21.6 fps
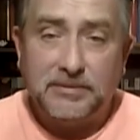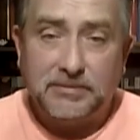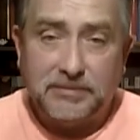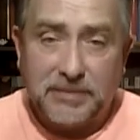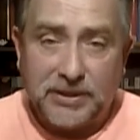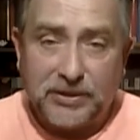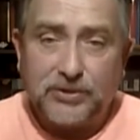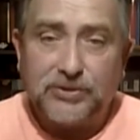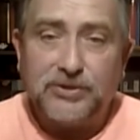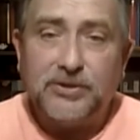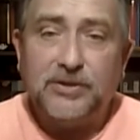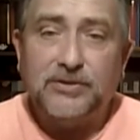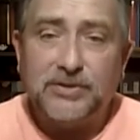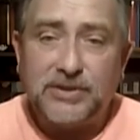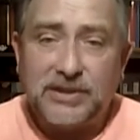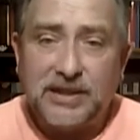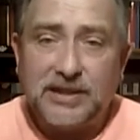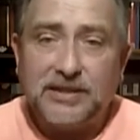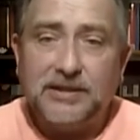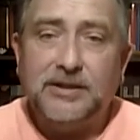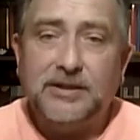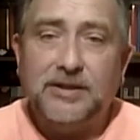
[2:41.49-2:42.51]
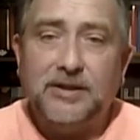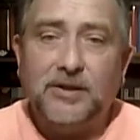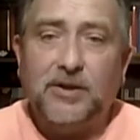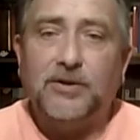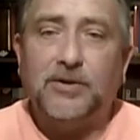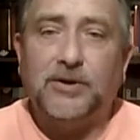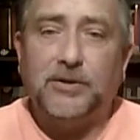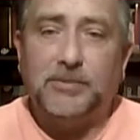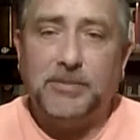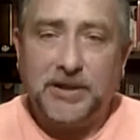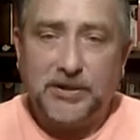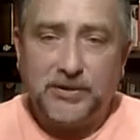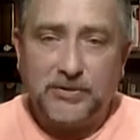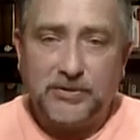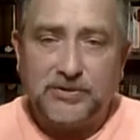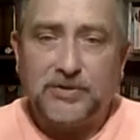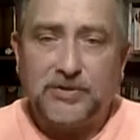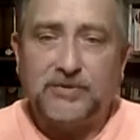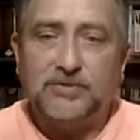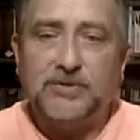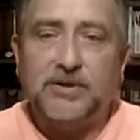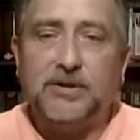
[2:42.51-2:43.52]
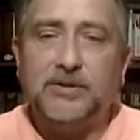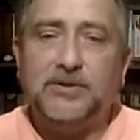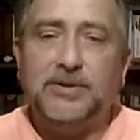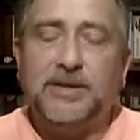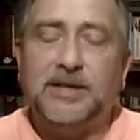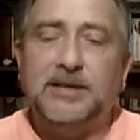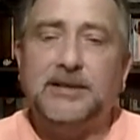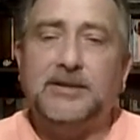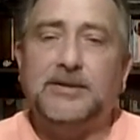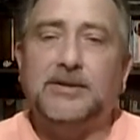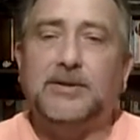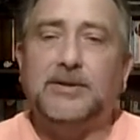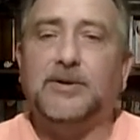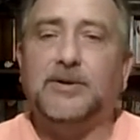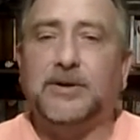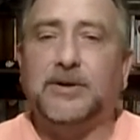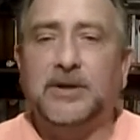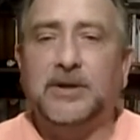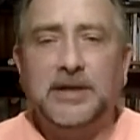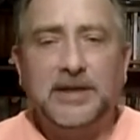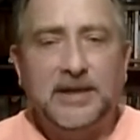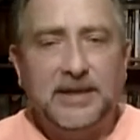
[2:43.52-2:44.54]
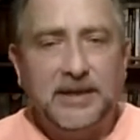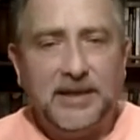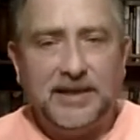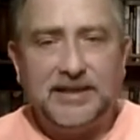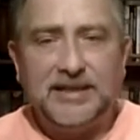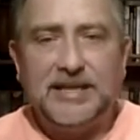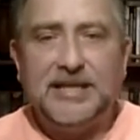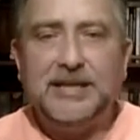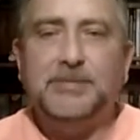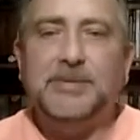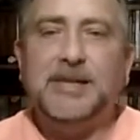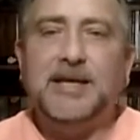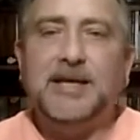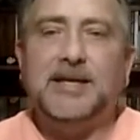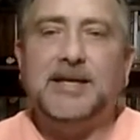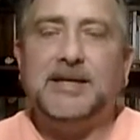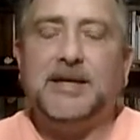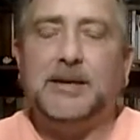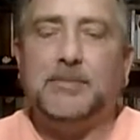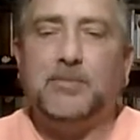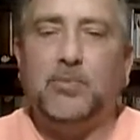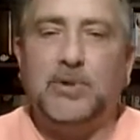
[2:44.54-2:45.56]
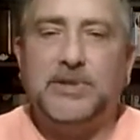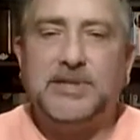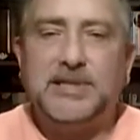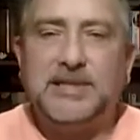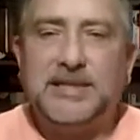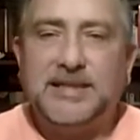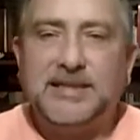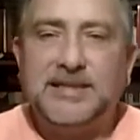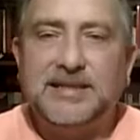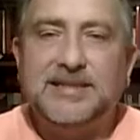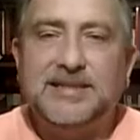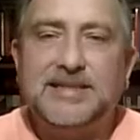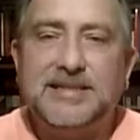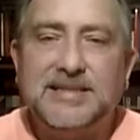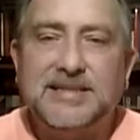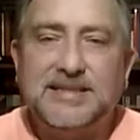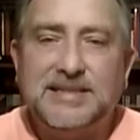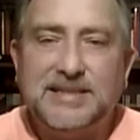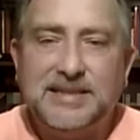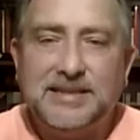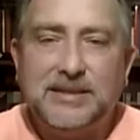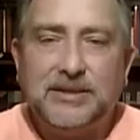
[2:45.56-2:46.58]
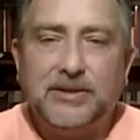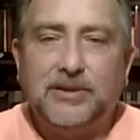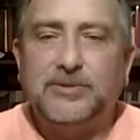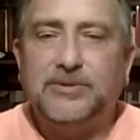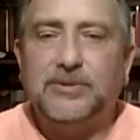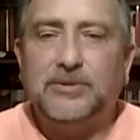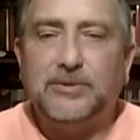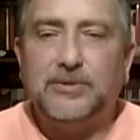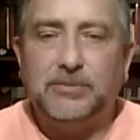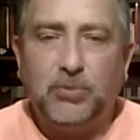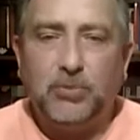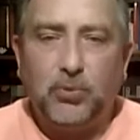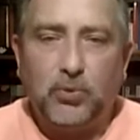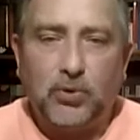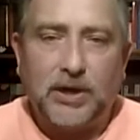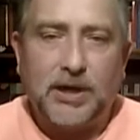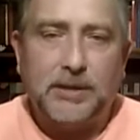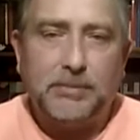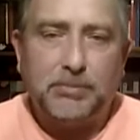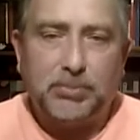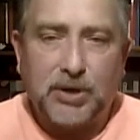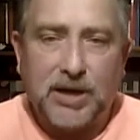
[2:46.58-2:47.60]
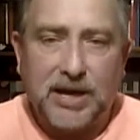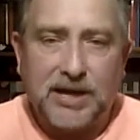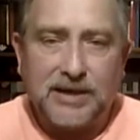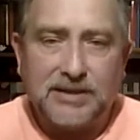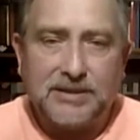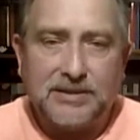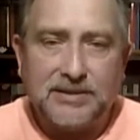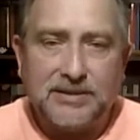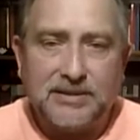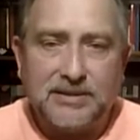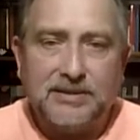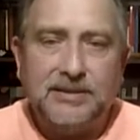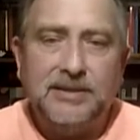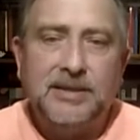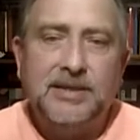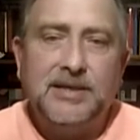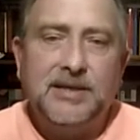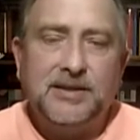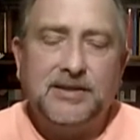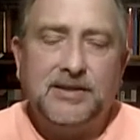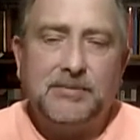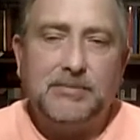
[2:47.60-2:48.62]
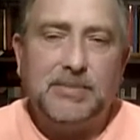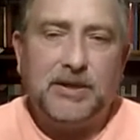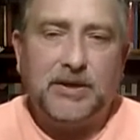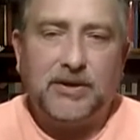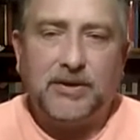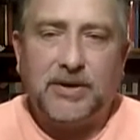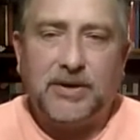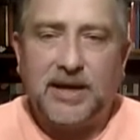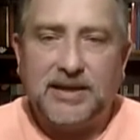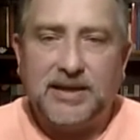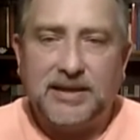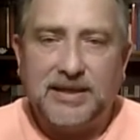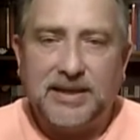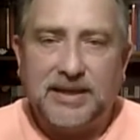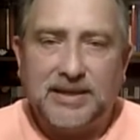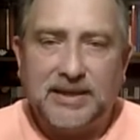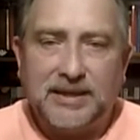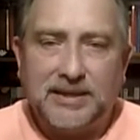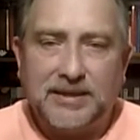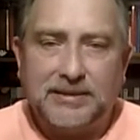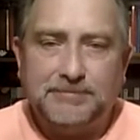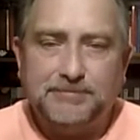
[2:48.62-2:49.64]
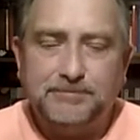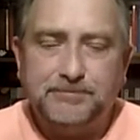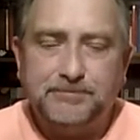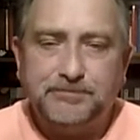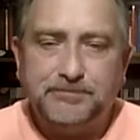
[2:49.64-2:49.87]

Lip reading: make yourself stay a little longer. Make yourself color that a little longer, and keep that up. Once again, it's a skill, so the more I practice it, the better I get at it.